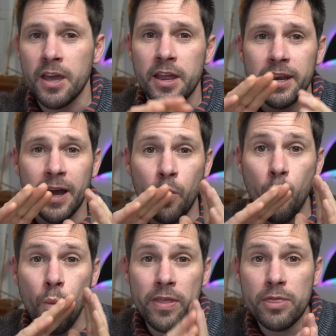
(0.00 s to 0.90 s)
Now,
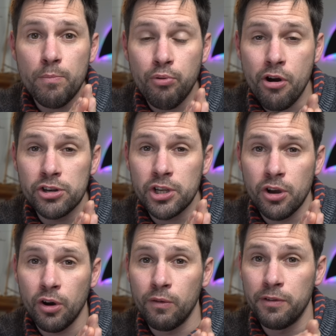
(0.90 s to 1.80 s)
when the
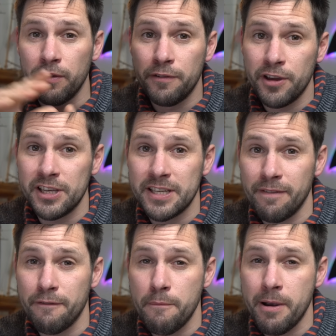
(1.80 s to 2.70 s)
protocol for the
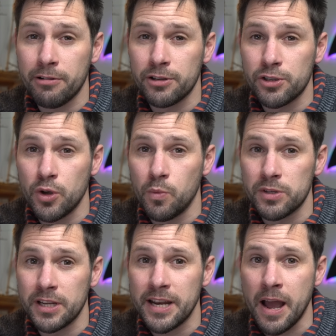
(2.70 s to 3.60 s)
37th America's Cup was
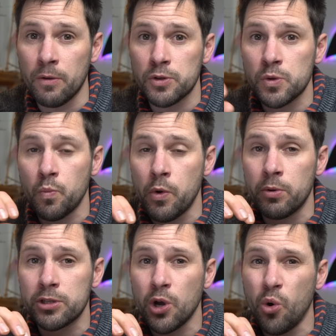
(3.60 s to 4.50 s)
announced, we were
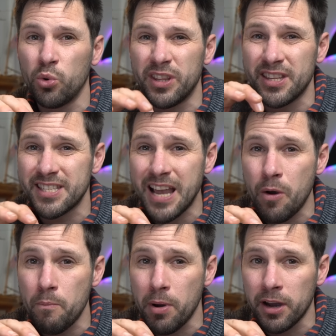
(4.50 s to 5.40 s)
told in the
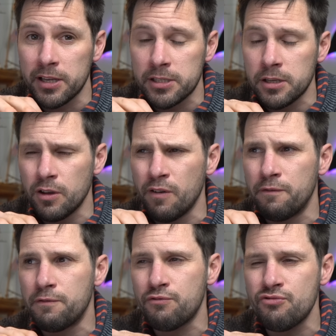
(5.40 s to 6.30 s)
sound bites of
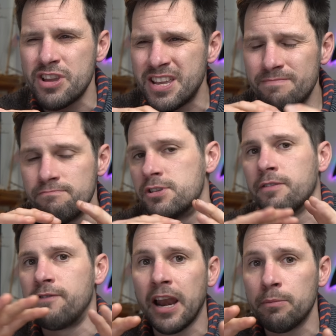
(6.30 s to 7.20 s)
3
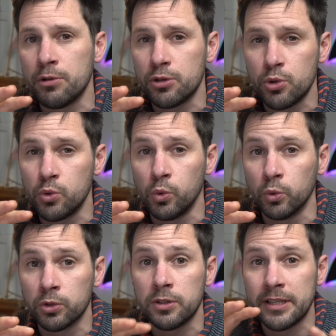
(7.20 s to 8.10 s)
development
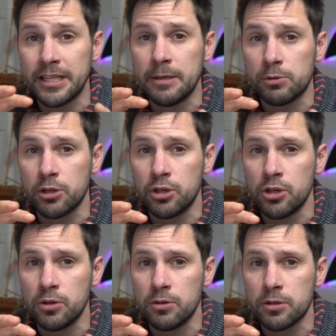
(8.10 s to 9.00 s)
tools the teams could
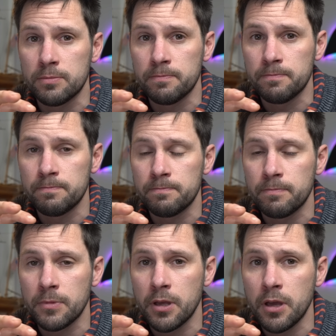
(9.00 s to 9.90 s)
use.
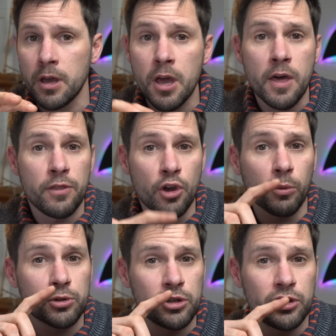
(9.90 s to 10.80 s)
The
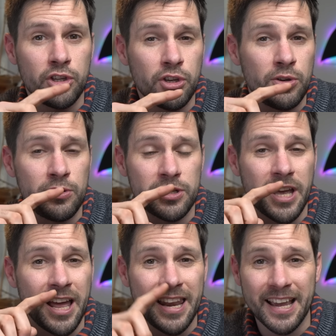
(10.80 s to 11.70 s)
option to use
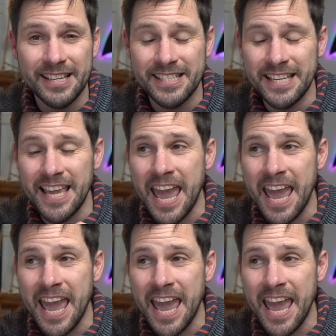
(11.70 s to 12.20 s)
a legacy